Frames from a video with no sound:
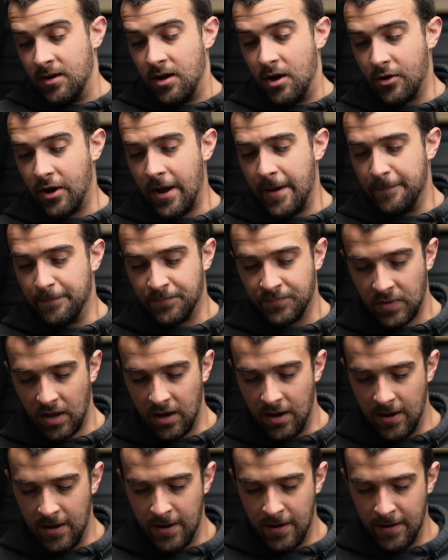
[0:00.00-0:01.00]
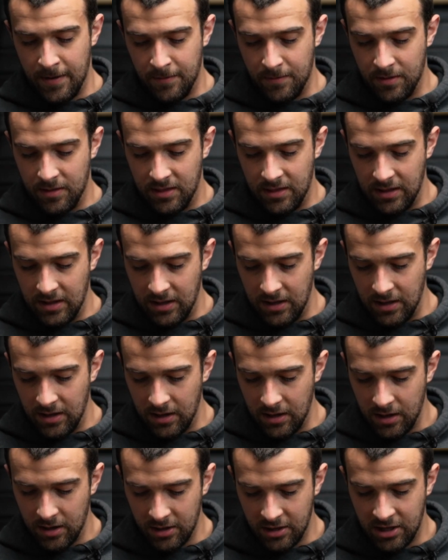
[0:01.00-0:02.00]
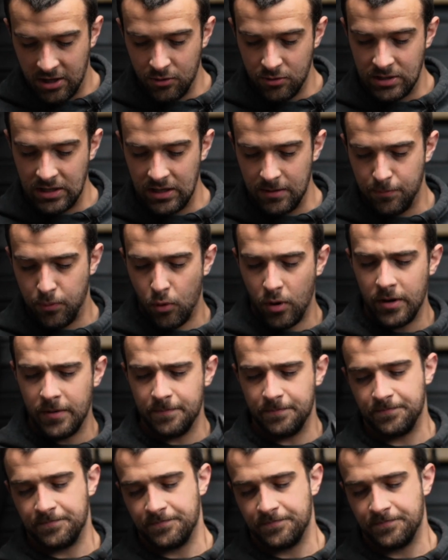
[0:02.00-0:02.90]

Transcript: Okay, the QD point,